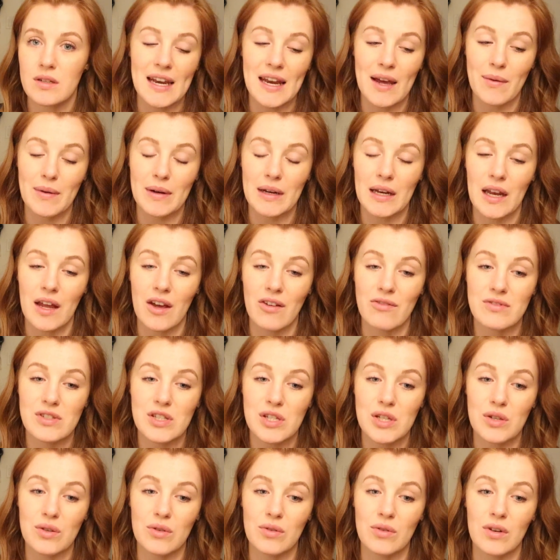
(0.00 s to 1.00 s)
And I would love
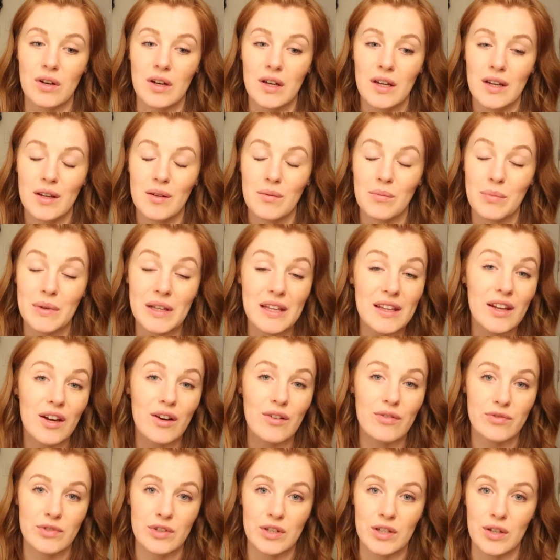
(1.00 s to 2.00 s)
to be
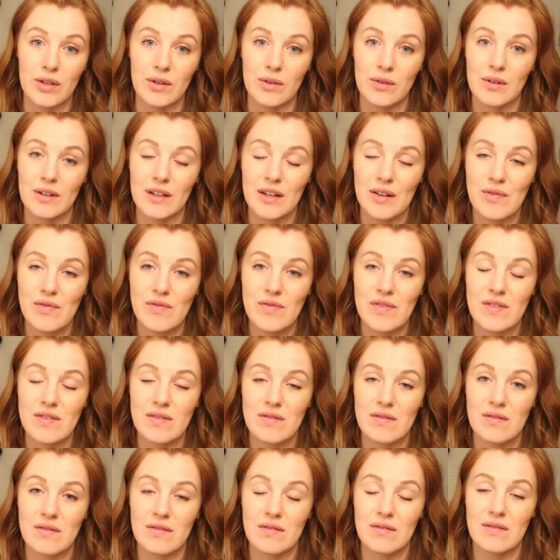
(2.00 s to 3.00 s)
there for you if
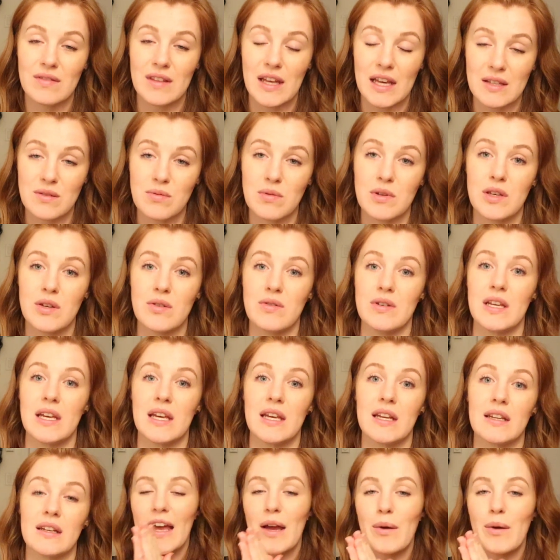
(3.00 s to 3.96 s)
that's what you need.